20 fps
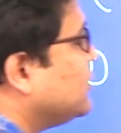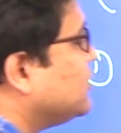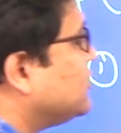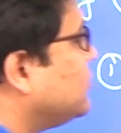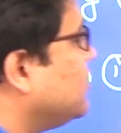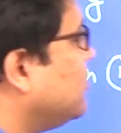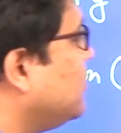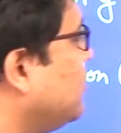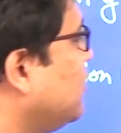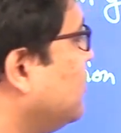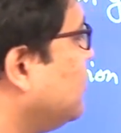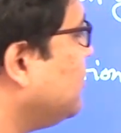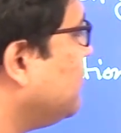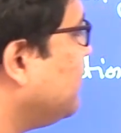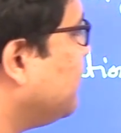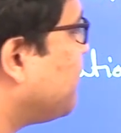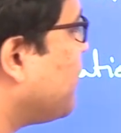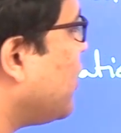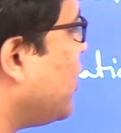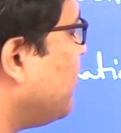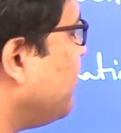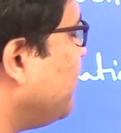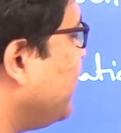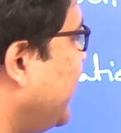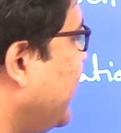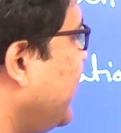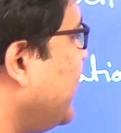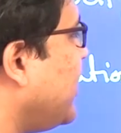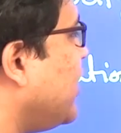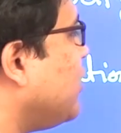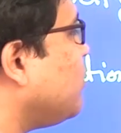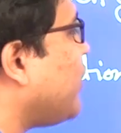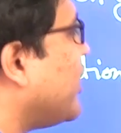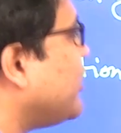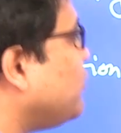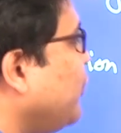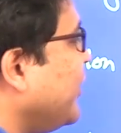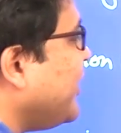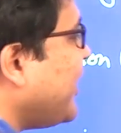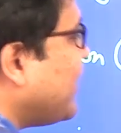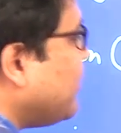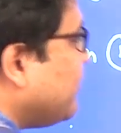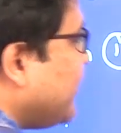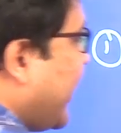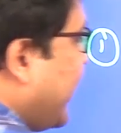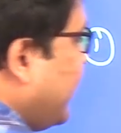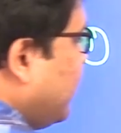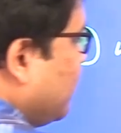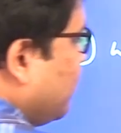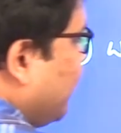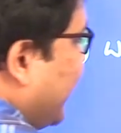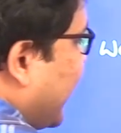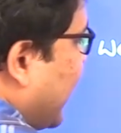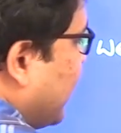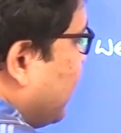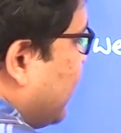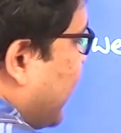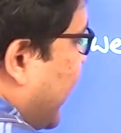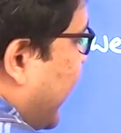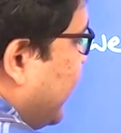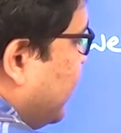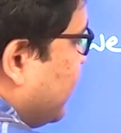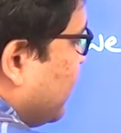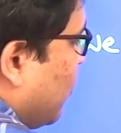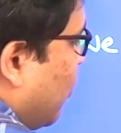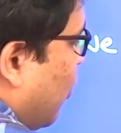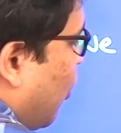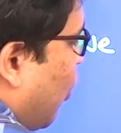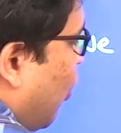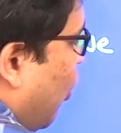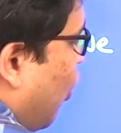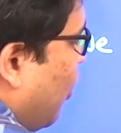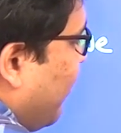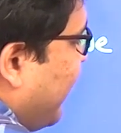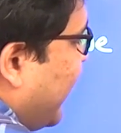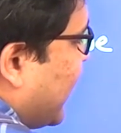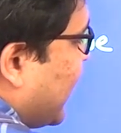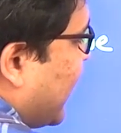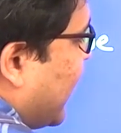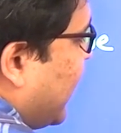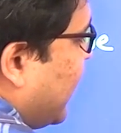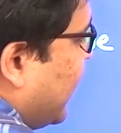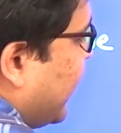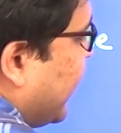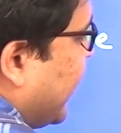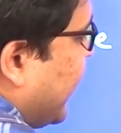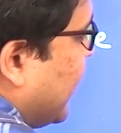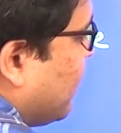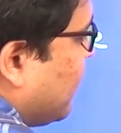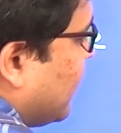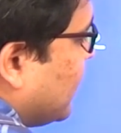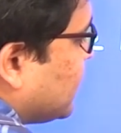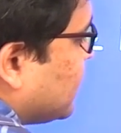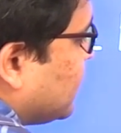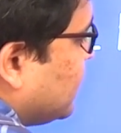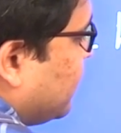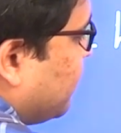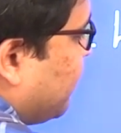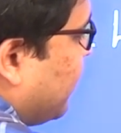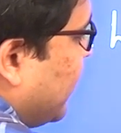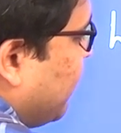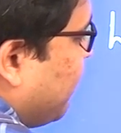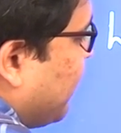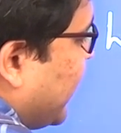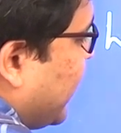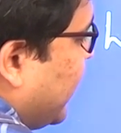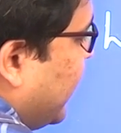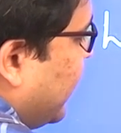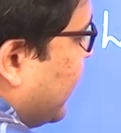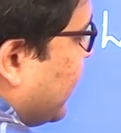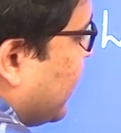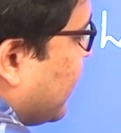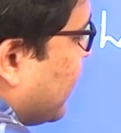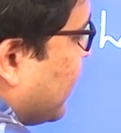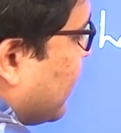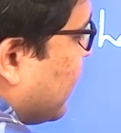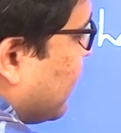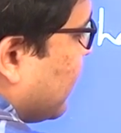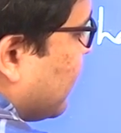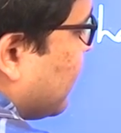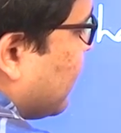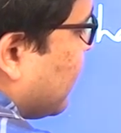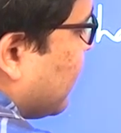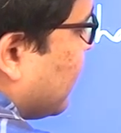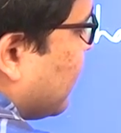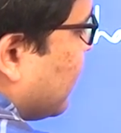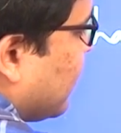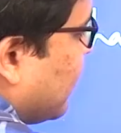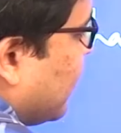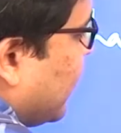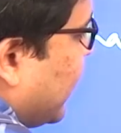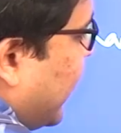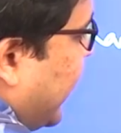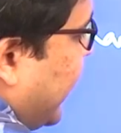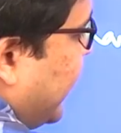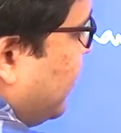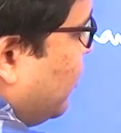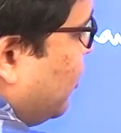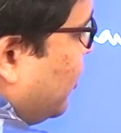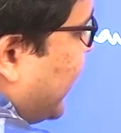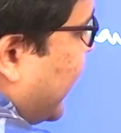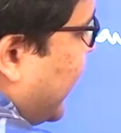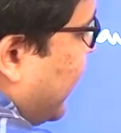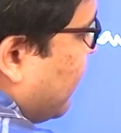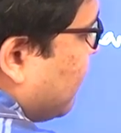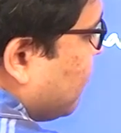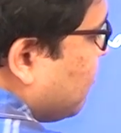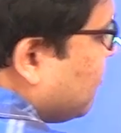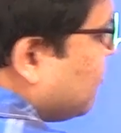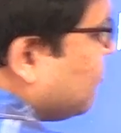So from here what we can write? We can write omega equals to Vp into k.